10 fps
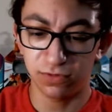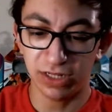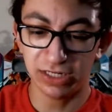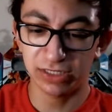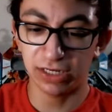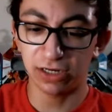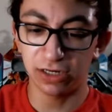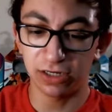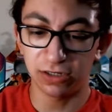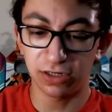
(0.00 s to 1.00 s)
That's like
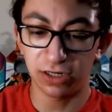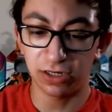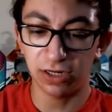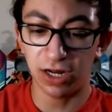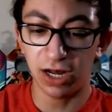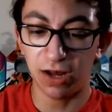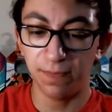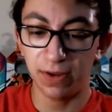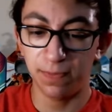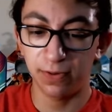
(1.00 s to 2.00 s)
a, a
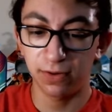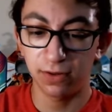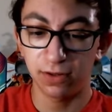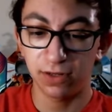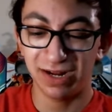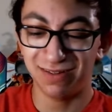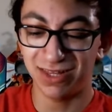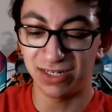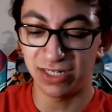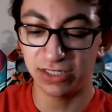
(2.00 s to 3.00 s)
Hoppip at
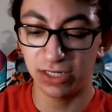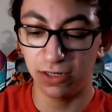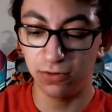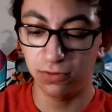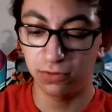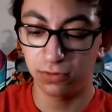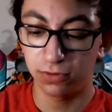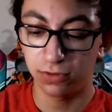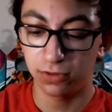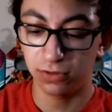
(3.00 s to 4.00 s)
the disco.
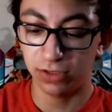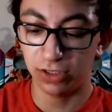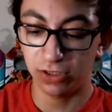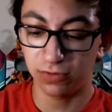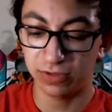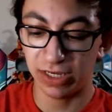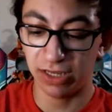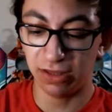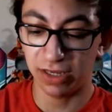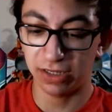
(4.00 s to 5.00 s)
Like, you know what I'm
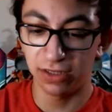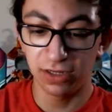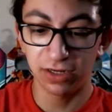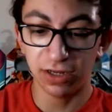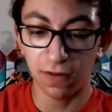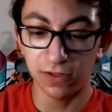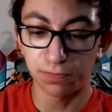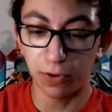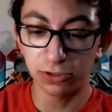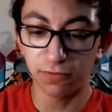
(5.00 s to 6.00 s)
saying? Like, it got all these
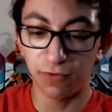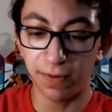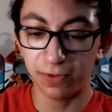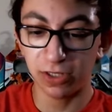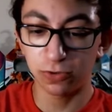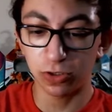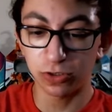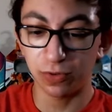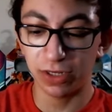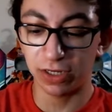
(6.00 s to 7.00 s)
balls of light. But then there's
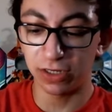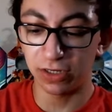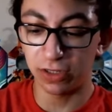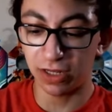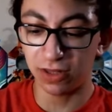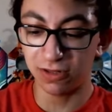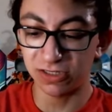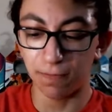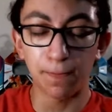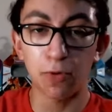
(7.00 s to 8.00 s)
also like a, I think that's
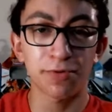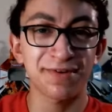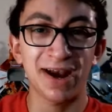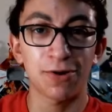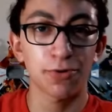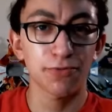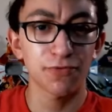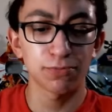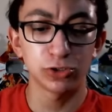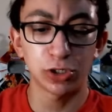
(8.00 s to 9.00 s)
the Burn Tower
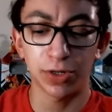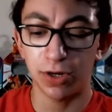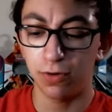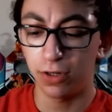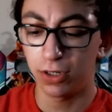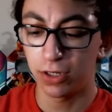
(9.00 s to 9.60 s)
from Johto.